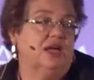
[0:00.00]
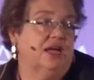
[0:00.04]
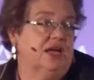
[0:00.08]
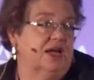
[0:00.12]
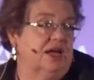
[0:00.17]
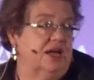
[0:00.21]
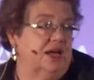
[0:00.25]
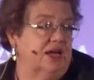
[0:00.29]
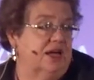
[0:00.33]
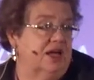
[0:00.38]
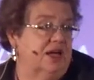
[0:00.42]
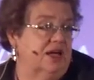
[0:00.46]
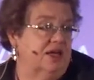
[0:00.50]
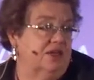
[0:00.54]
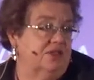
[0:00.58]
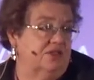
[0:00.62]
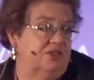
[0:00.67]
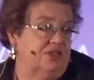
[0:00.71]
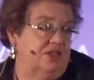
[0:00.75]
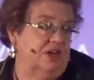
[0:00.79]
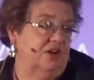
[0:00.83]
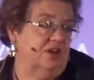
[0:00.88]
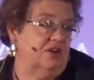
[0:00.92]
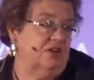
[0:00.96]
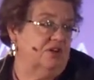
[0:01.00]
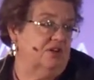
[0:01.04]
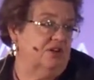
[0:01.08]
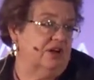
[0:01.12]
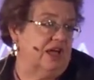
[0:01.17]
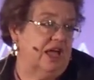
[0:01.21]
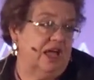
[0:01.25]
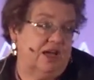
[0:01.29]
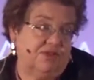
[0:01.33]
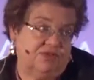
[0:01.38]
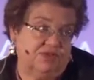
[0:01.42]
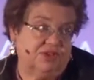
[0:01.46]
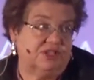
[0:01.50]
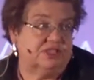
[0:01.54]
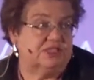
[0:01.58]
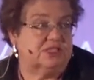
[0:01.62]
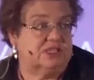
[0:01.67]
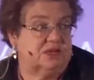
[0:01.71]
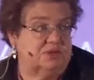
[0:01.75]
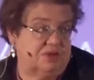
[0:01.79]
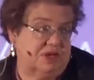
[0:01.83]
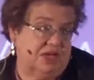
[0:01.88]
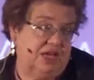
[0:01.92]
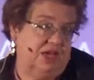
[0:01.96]
uh, their
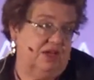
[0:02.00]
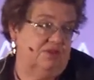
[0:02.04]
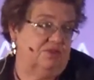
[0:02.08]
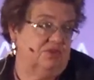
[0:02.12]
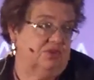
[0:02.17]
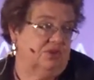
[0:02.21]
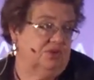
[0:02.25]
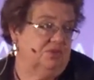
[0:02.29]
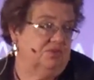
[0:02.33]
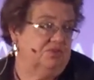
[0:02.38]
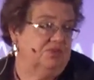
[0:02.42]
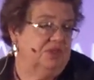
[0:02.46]
advocacy behavior.